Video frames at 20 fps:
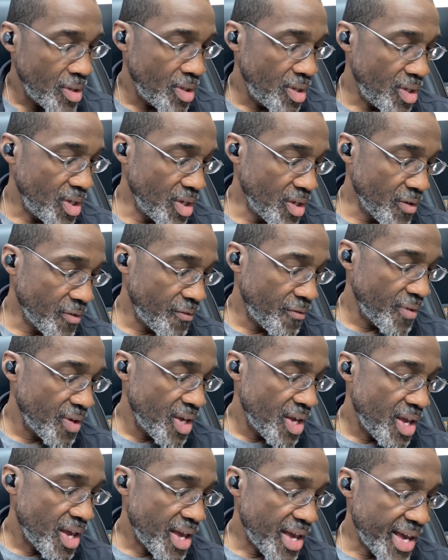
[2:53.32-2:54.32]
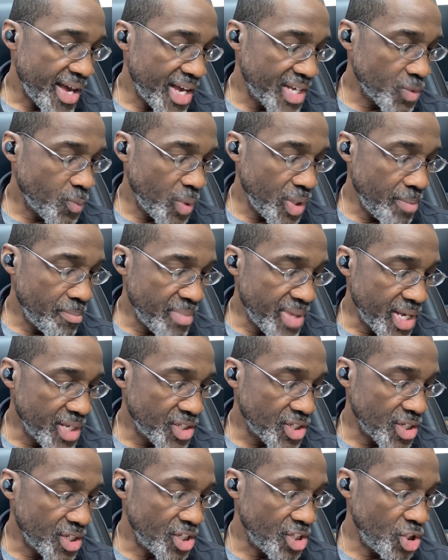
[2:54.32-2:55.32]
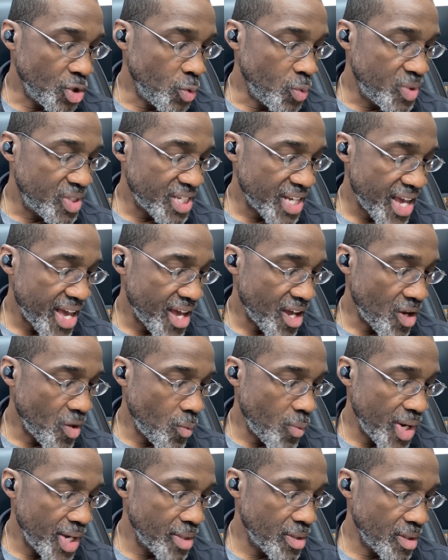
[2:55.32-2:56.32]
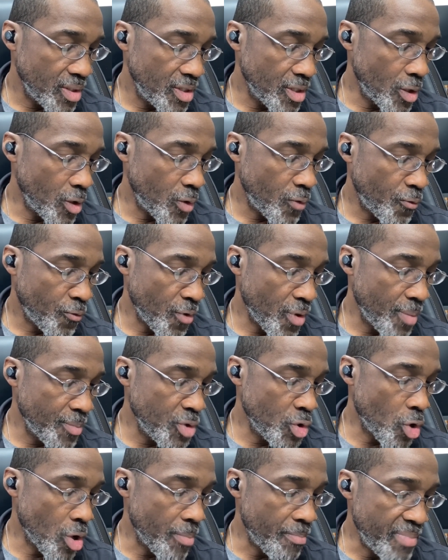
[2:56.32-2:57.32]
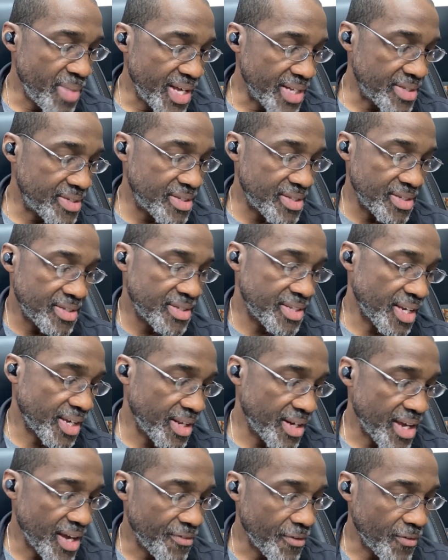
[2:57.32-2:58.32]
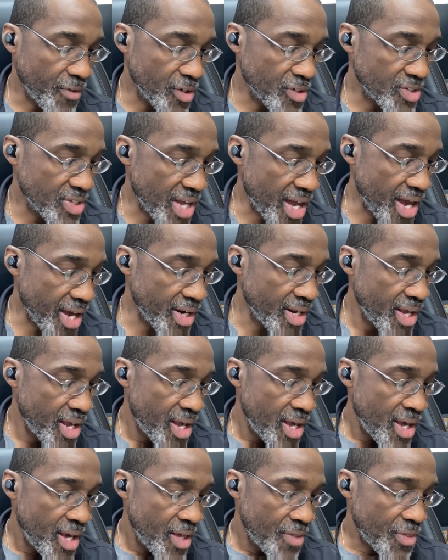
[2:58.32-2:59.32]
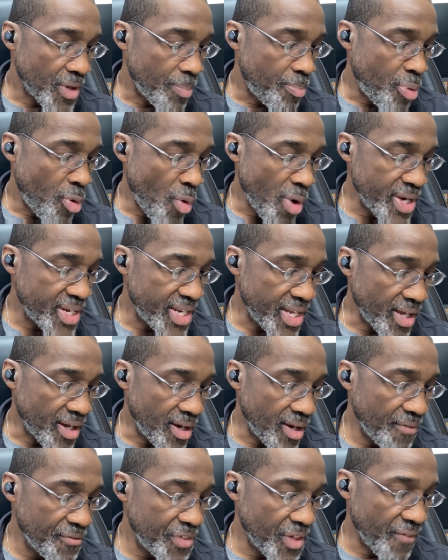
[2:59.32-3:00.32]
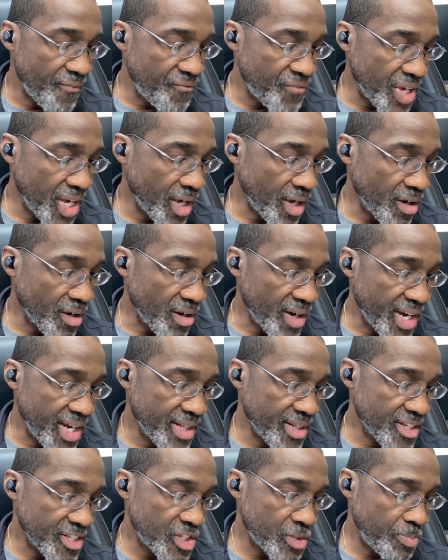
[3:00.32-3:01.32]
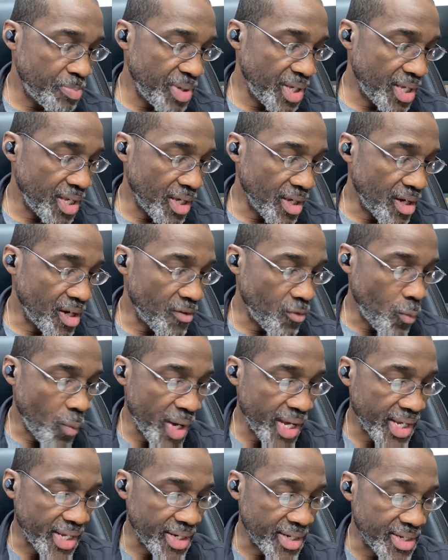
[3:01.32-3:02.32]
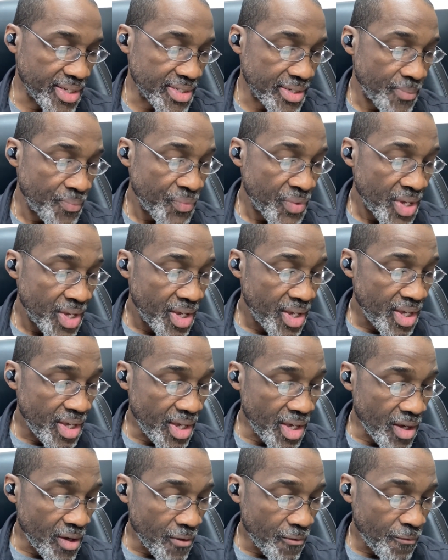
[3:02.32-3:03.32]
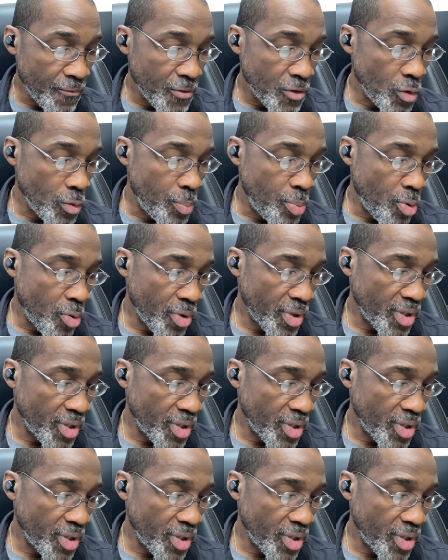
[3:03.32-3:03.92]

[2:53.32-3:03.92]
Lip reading: If, as we mentioned, you take away the yoke from your midst," second half of verse 9, "the pointing of the finger and the speaking of wickedness, if you pour